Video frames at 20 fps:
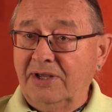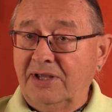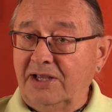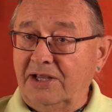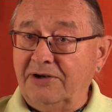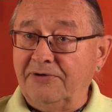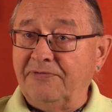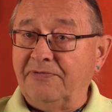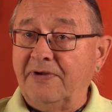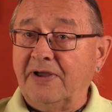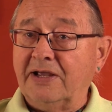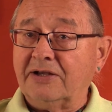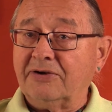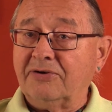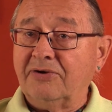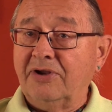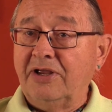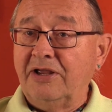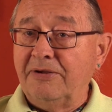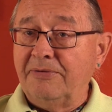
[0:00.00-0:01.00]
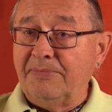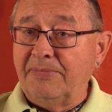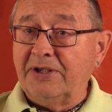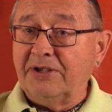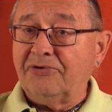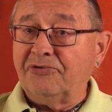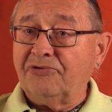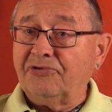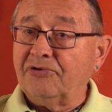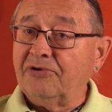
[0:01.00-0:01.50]
In fact, it
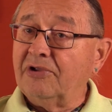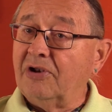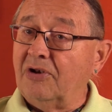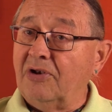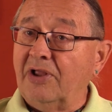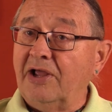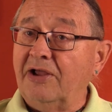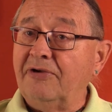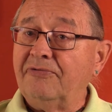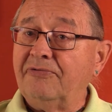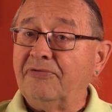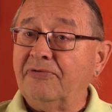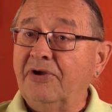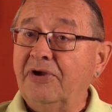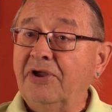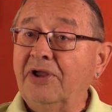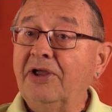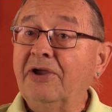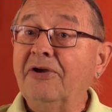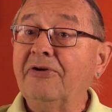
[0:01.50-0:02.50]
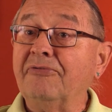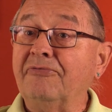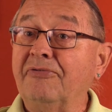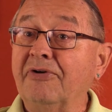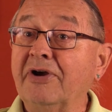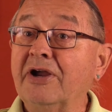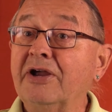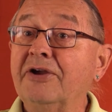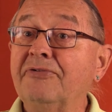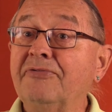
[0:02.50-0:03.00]
makes life
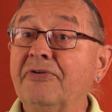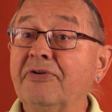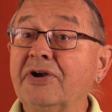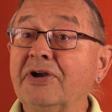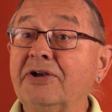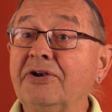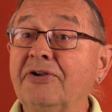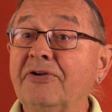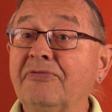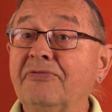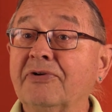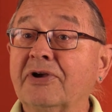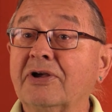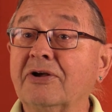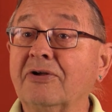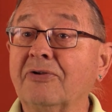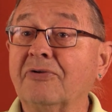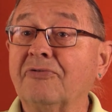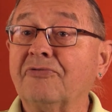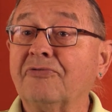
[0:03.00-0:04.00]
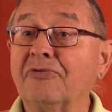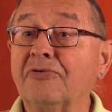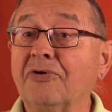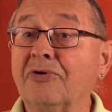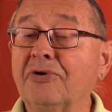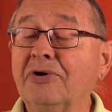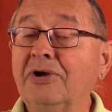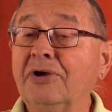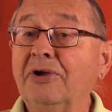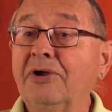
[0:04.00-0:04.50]
very, very difficult
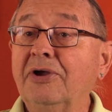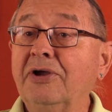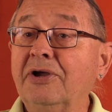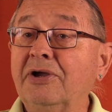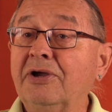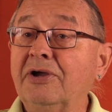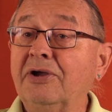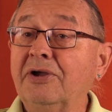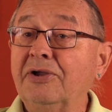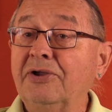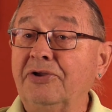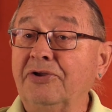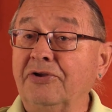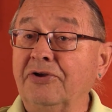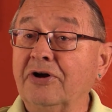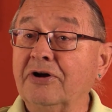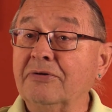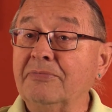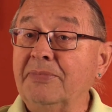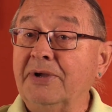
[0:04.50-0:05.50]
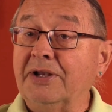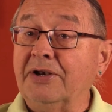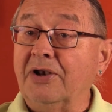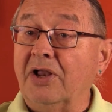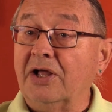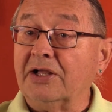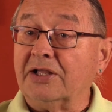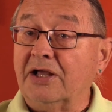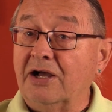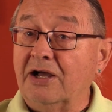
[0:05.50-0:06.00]
for young men
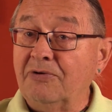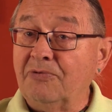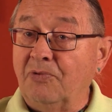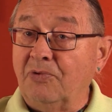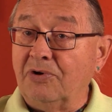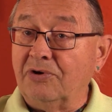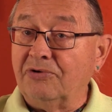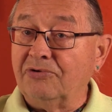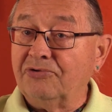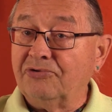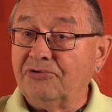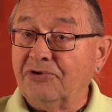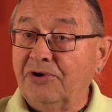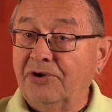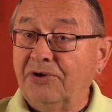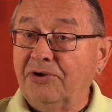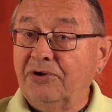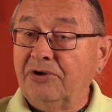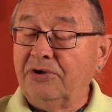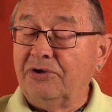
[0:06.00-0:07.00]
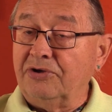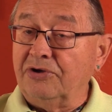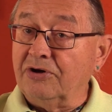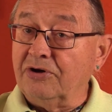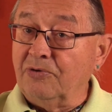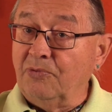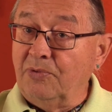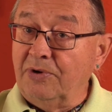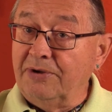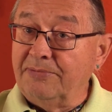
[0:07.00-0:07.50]
like I was,
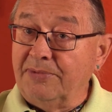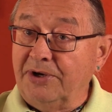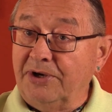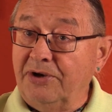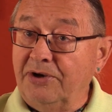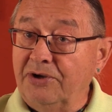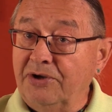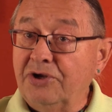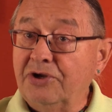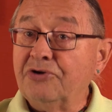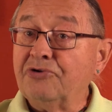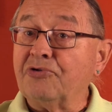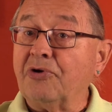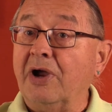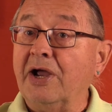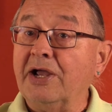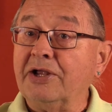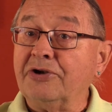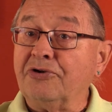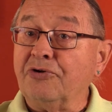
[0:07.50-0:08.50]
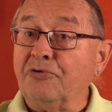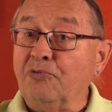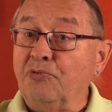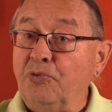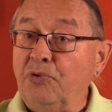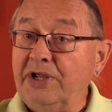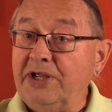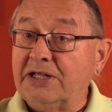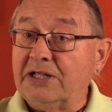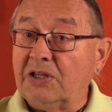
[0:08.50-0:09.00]
young women, trying to
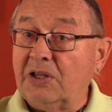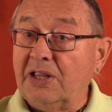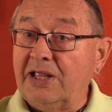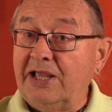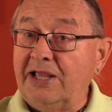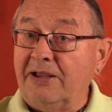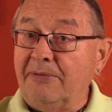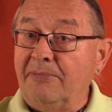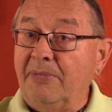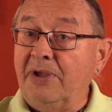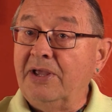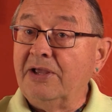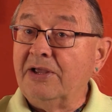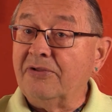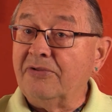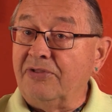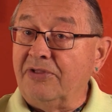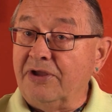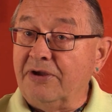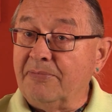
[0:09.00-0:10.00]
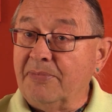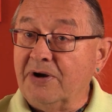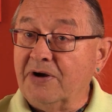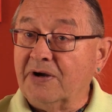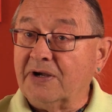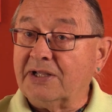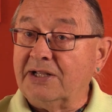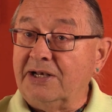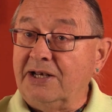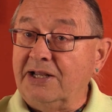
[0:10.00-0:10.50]
reclaim the
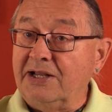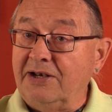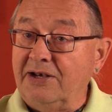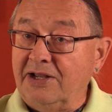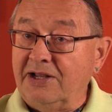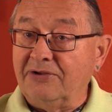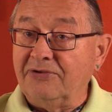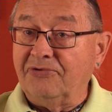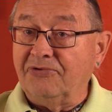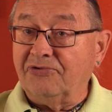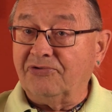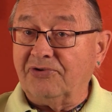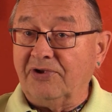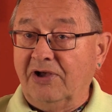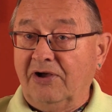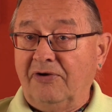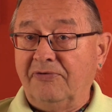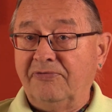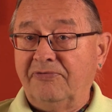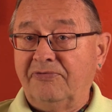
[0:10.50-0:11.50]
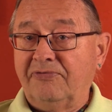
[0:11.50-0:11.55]
American Indian self.